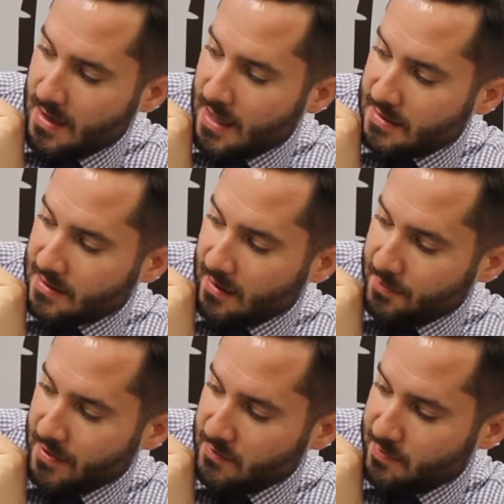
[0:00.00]
His
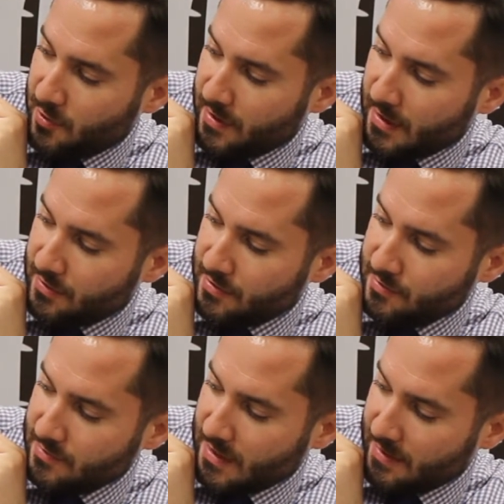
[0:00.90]
company was putting out a
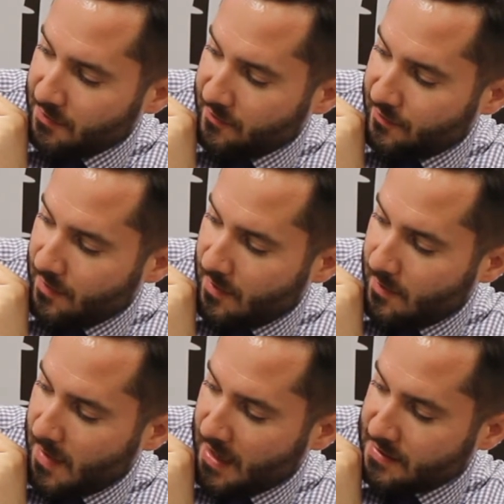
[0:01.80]
new type of
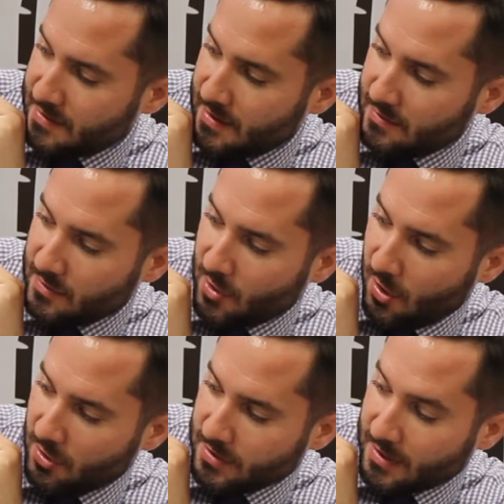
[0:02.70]
magazine
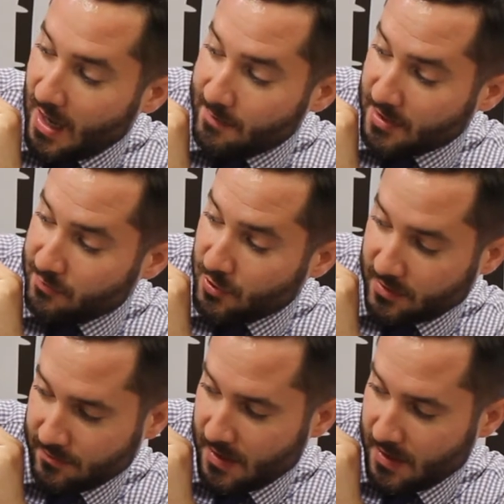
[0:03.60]
called a comic book.